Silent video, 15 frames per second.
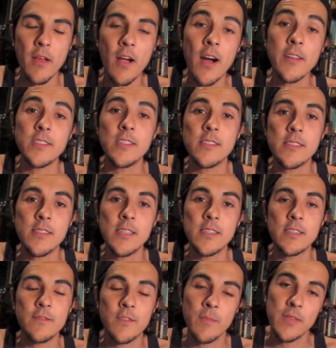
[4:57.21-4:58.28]

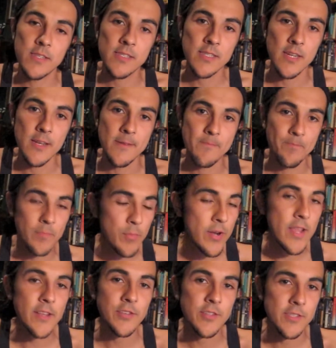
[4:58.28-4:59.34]
consciousness from the sun.
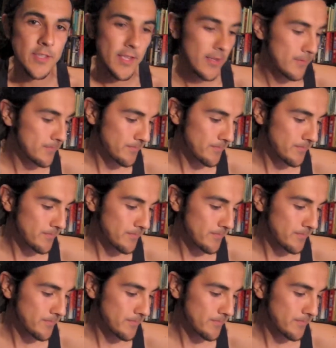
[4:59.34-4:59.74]
Pretty interesting.